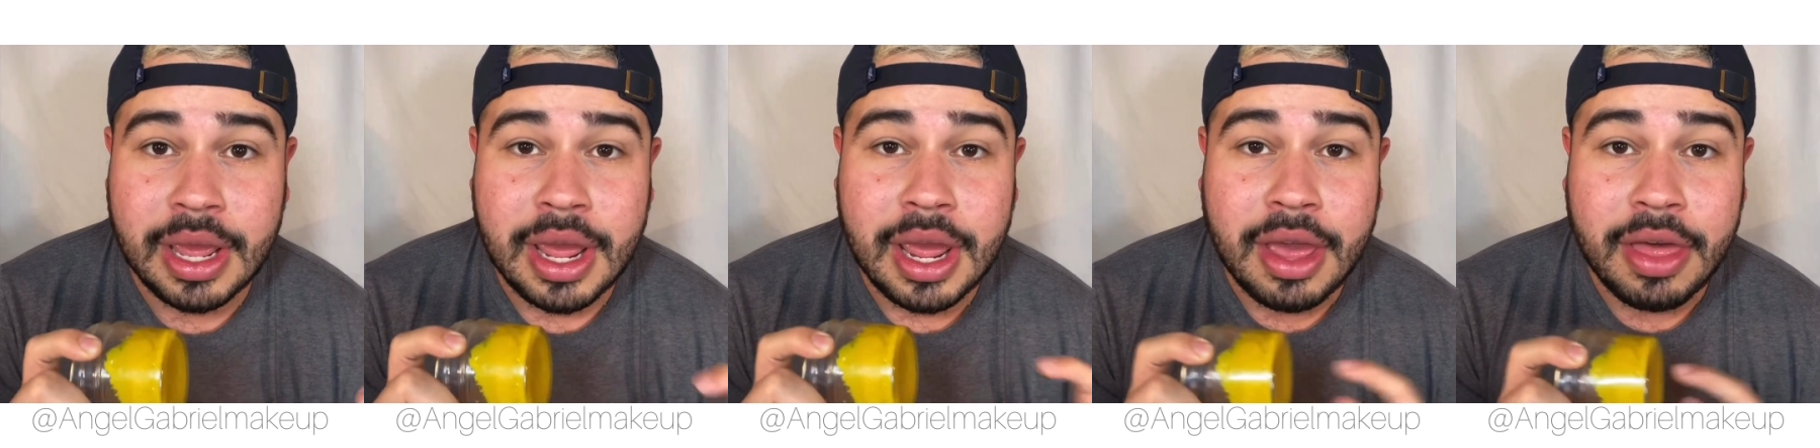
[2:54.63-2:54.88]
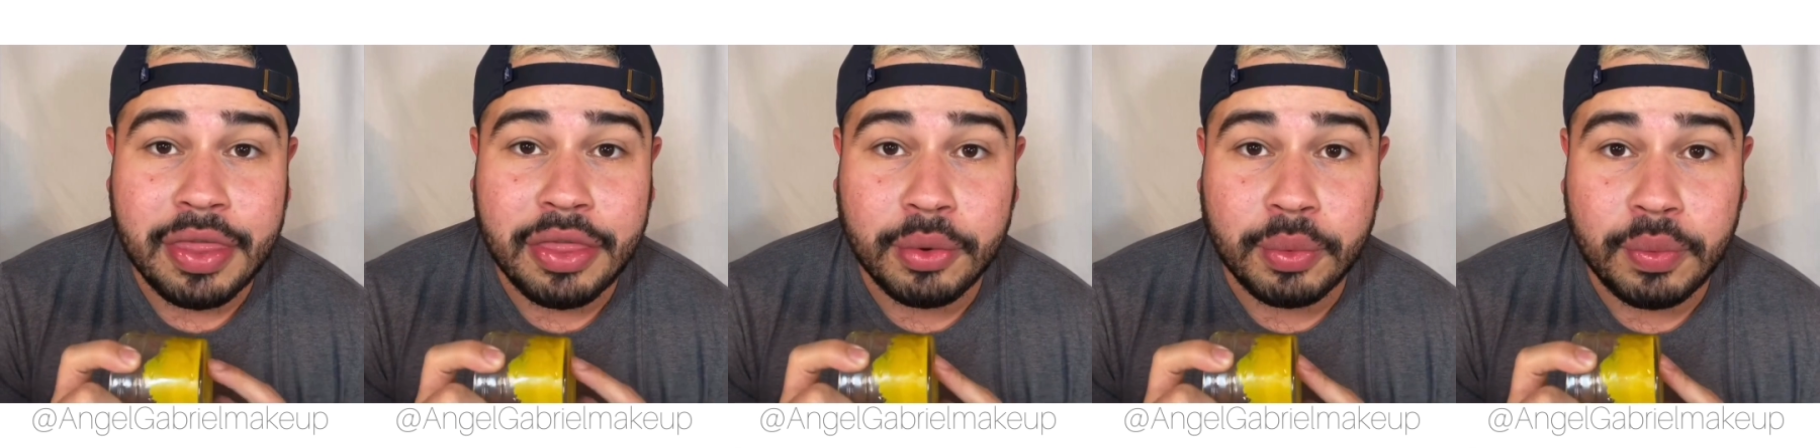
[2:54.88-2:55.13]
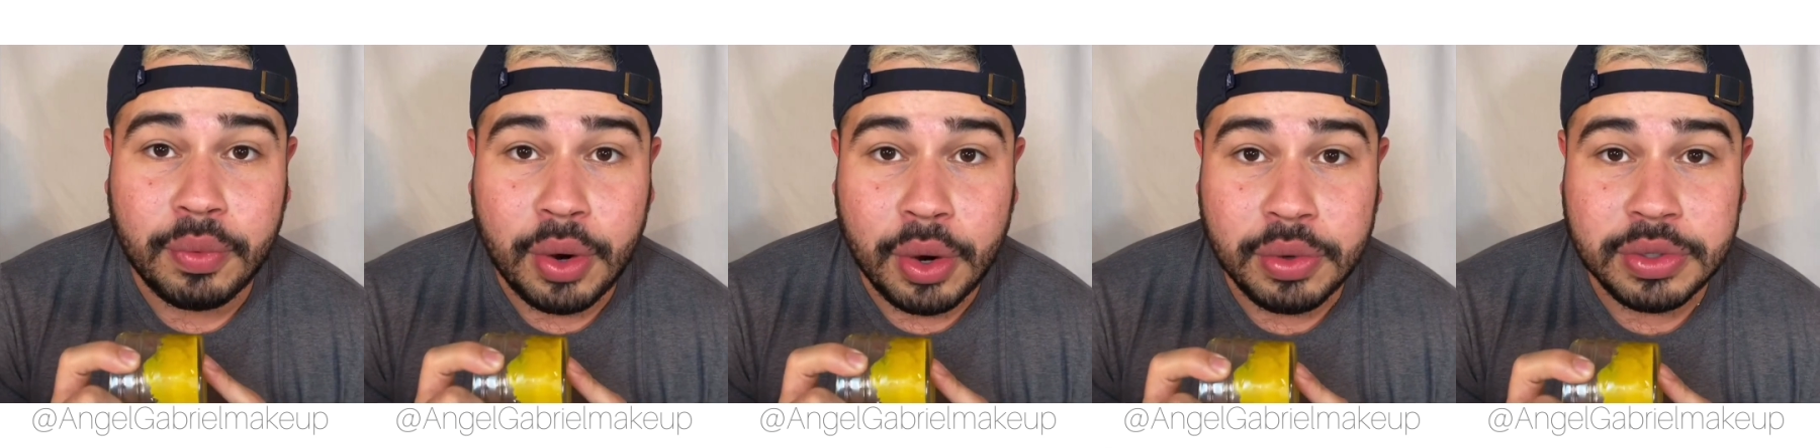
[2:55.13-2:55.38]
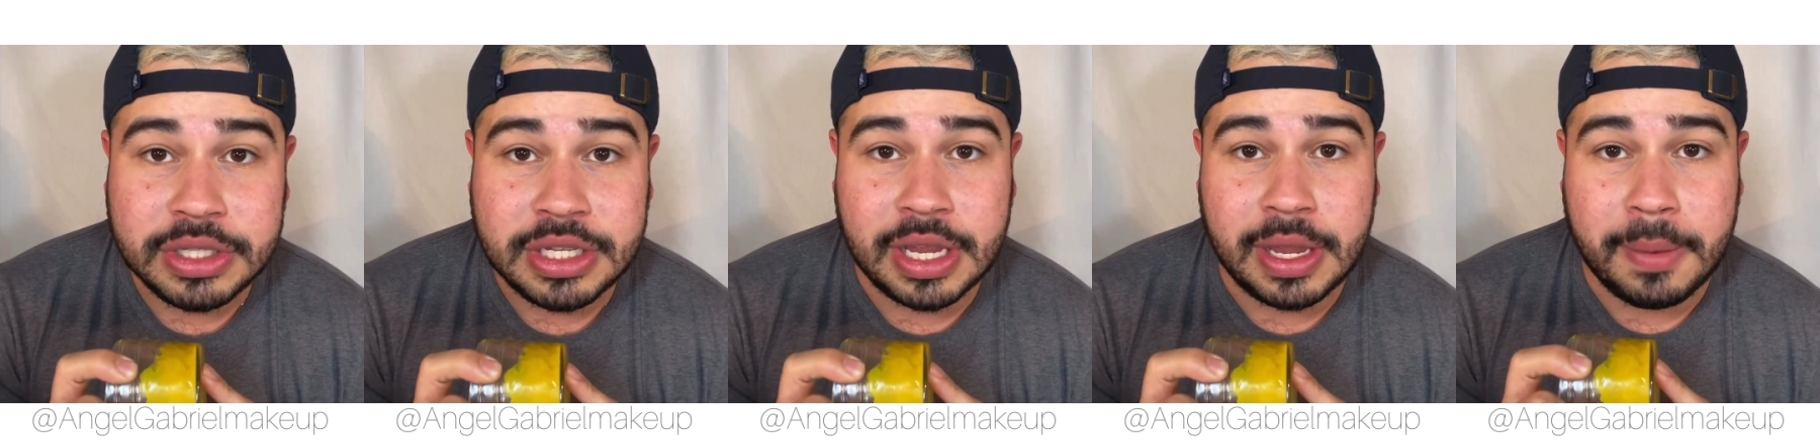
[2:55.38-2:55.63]
The
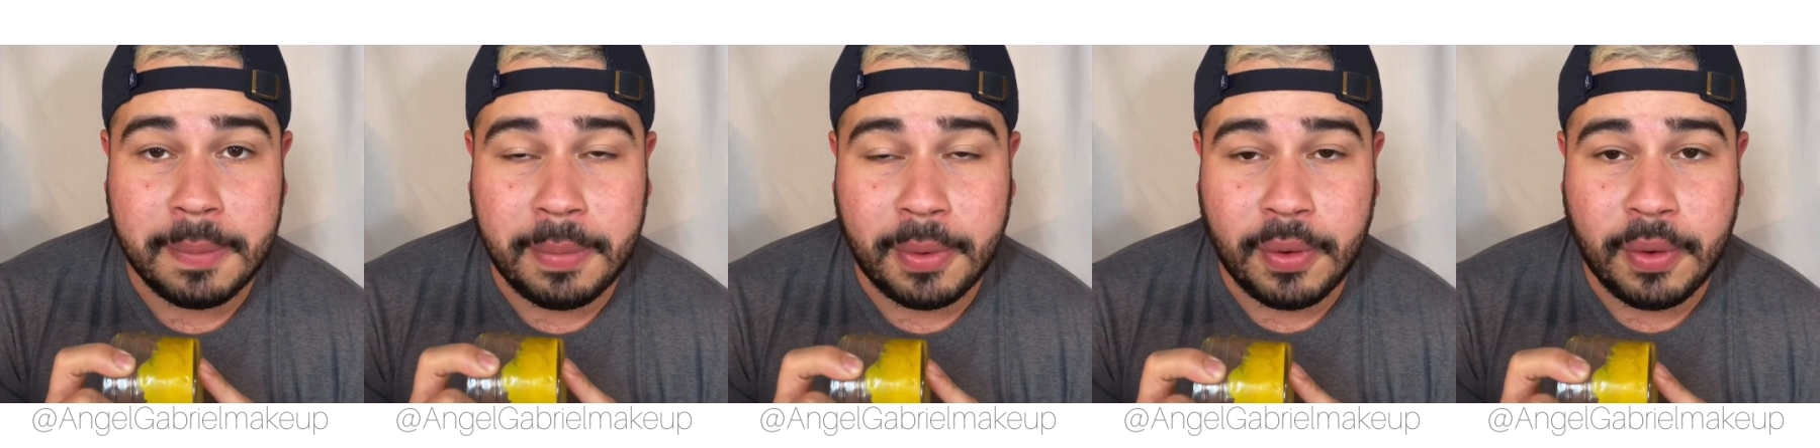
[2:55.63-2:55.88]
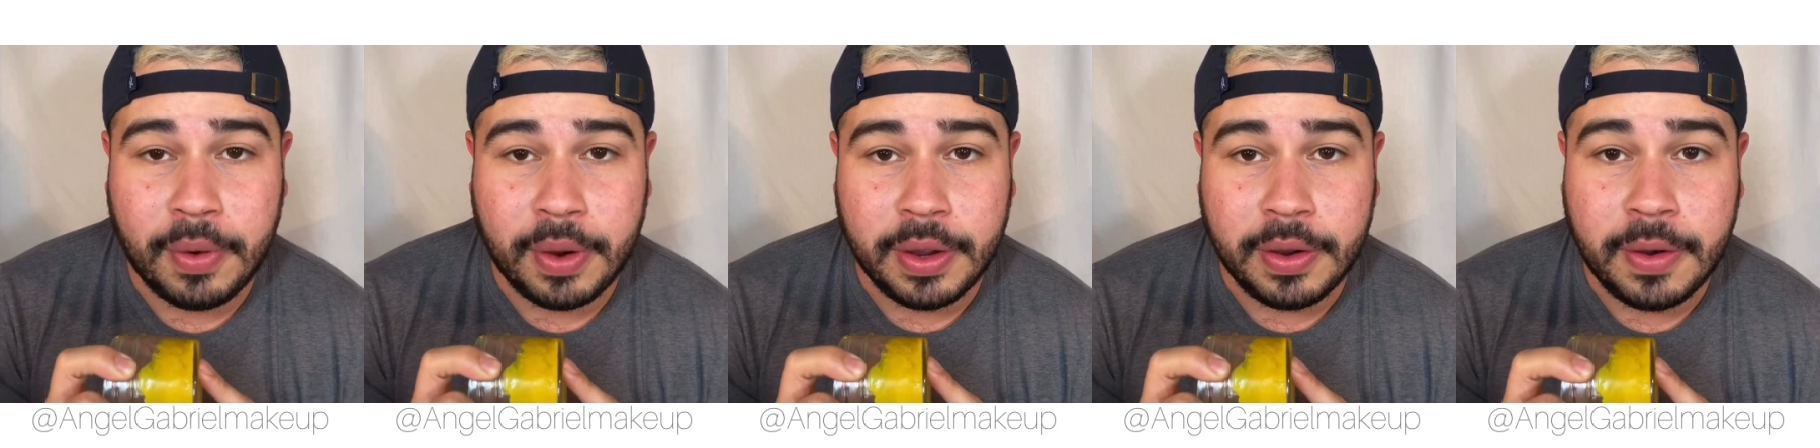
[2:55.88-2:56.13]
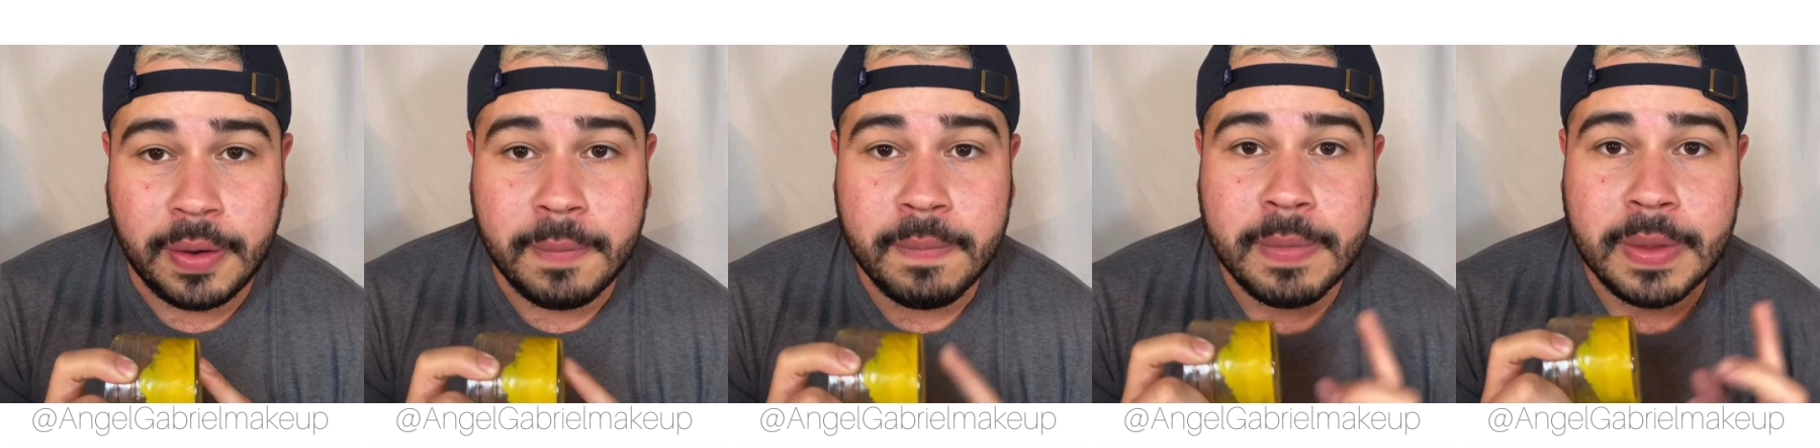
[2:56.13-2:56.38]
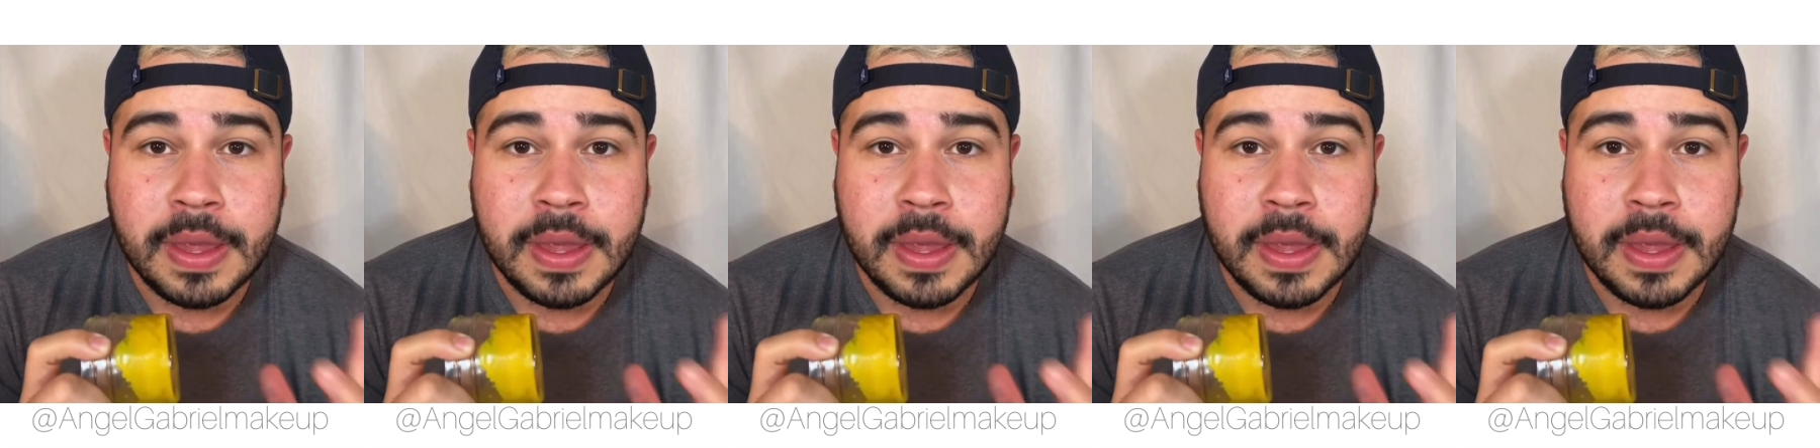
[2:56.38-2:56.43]
rosehip oil